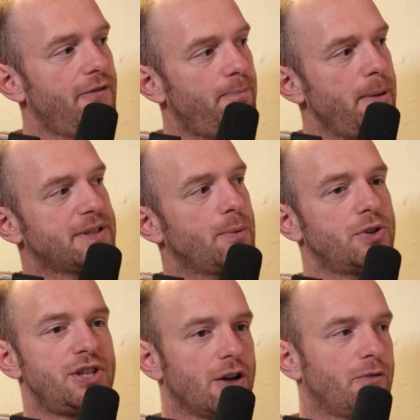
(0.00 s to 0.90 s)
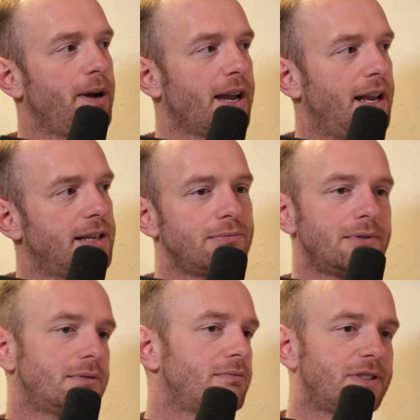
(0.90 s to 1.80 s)
If people say, what's your golf bucket list? Well,
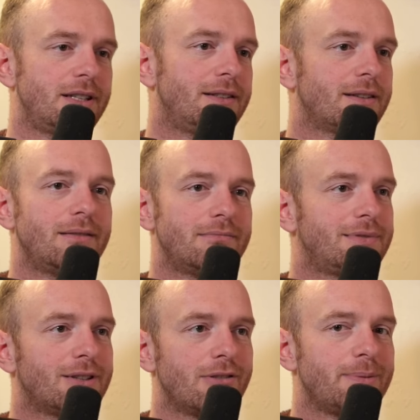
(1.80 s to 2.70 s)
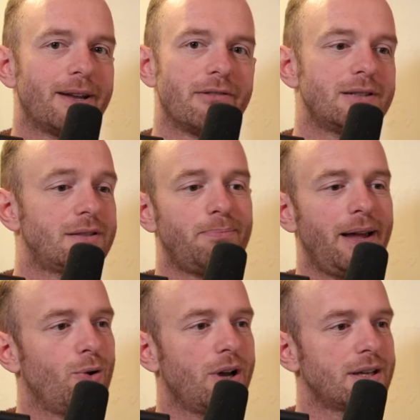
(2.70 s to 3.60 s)
obviously, it's kind of, sorry to be unoriginal, it's to
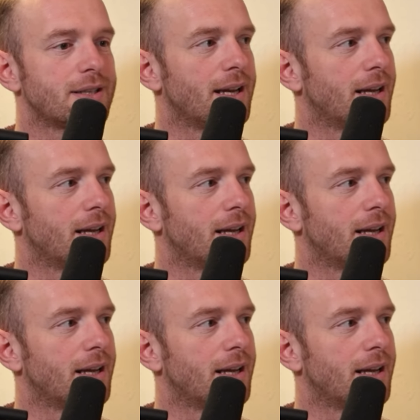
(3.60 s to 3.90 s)
play Augusta.